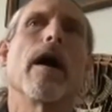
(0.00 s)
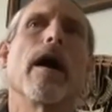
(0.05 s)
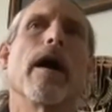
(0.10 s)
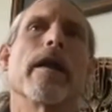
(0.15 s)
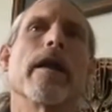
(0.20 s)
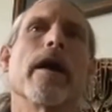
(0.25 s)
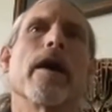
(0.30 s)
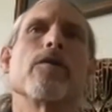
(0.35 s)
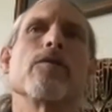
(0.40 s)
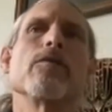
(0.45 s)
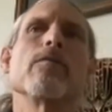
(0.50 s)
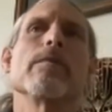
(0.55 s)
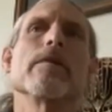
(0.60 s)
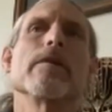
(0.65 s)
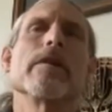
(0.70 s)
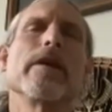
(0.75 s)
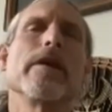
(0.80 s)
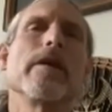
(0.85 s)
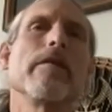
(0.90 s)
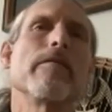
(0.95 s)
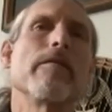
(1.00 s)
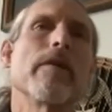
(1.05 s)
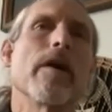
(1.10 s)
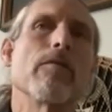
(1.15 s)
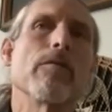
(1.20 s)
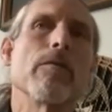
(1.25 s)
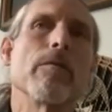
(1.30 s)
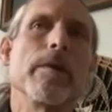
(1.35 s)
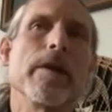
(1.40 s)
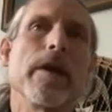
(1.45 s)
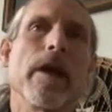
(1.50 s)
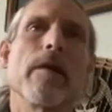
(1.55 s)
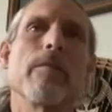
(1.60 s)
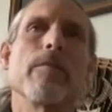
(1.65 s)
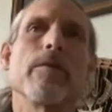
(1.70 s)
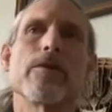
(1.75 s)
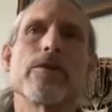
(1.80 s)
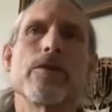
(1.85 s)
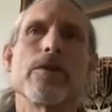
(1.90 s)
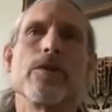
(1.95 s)
And I do believe that we'll be
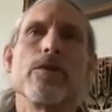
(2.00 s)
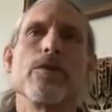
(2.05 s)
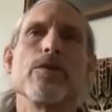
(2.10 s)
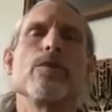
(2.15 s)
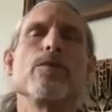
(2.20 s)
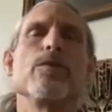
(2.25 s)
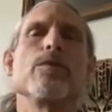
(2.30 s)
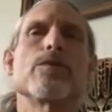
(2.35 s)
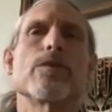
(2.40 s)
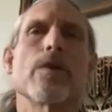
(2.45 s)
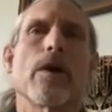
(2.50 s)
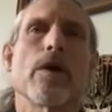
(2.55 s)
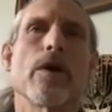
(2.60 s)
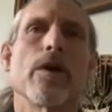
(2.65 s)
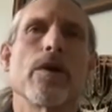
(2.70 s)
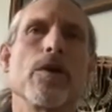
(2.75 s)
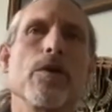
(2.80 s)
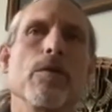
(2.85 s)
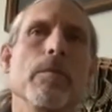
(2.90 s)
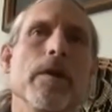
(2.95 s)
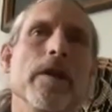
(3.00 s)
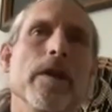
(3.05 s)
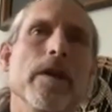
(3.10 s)
able to use our human